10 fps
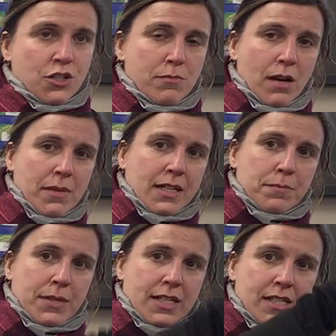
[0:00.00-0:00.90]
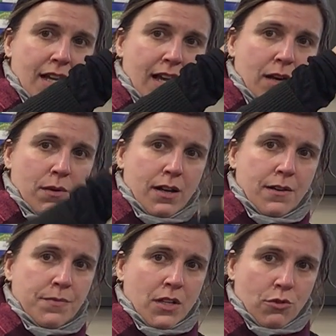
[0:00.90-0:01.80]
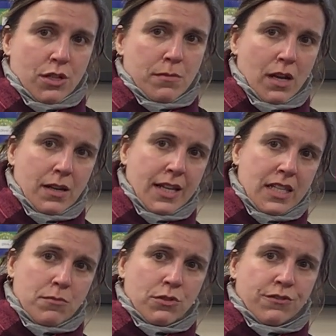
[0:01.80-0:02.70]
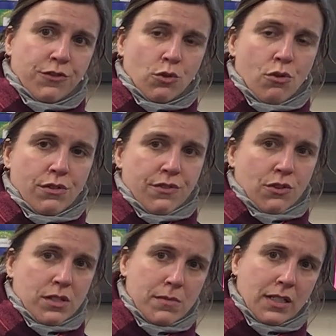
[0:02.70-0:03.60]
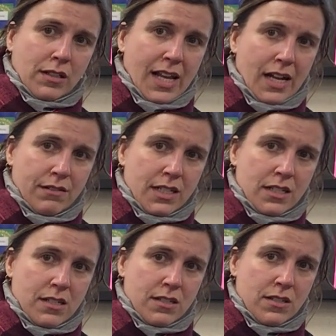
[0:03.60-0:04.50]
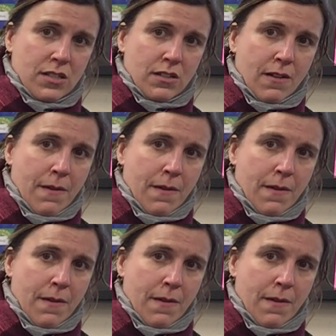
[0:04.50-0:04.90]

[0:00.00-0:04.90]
you might make a big tower, or you might lay them on the floor if you've got some little characters.